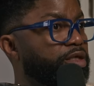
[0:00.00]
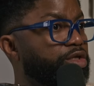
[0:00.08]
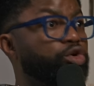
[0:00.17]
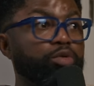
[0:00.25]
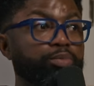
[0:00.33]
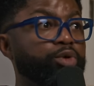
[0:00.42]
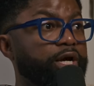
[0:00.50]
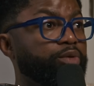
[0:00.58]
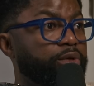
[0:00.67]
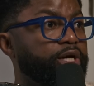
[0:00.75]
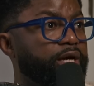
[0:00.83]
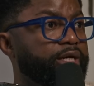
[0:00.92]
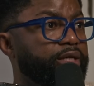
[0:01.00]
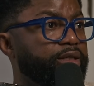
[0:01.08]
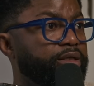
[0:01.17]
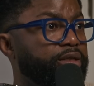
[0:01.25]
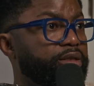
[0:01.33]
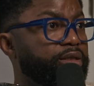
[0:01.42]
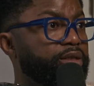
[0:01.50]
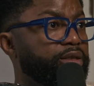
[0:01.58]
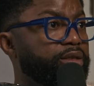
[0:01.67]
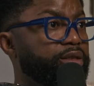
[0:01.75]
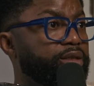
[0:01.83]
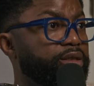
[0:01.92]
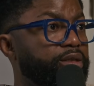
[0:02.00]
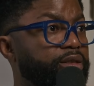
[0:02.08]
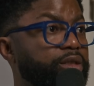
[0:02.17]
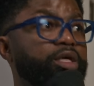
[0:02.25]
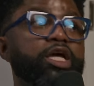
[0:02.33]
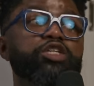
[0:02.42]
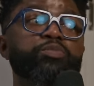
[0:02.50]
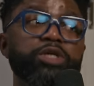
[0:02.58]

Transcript: your bread with honey, it's